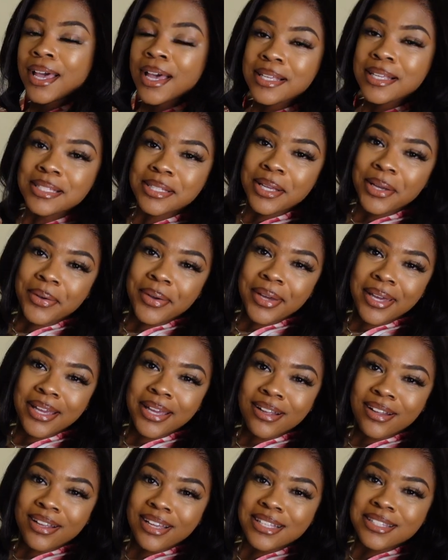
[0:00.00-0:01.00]
so
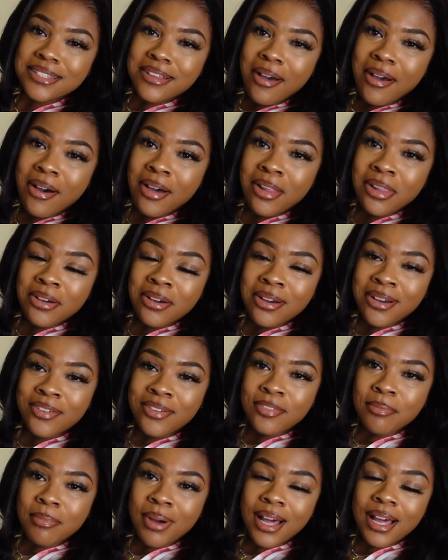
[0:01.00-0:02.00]
here is all
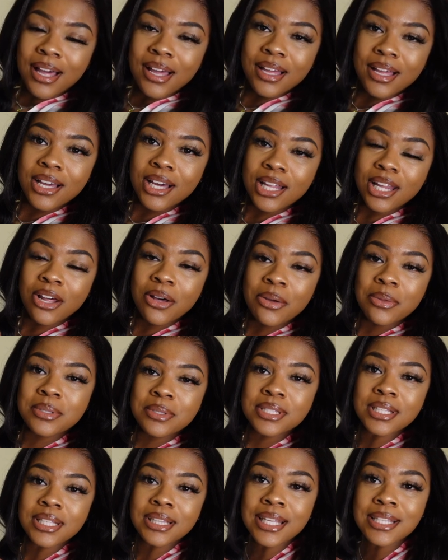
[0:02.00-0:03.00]
of my
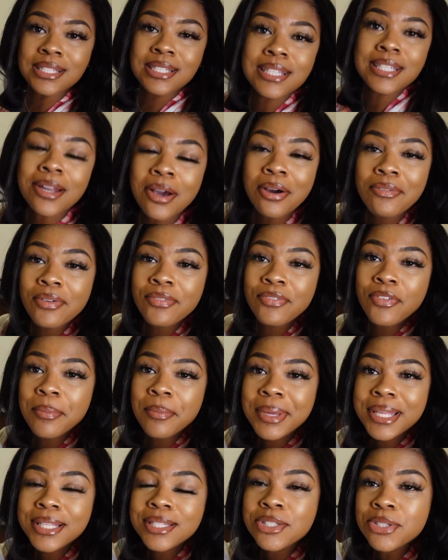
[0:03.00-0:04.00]
clothes that they sent over for
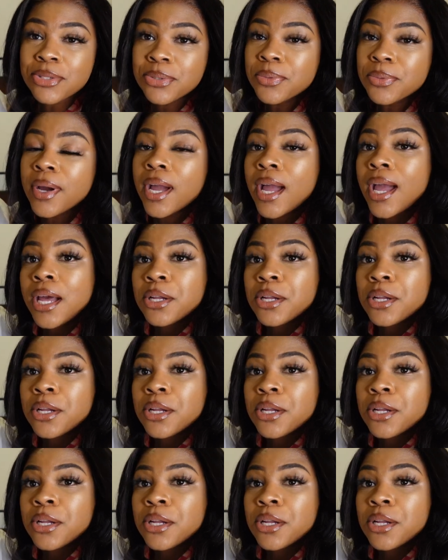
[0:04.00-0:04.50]
me to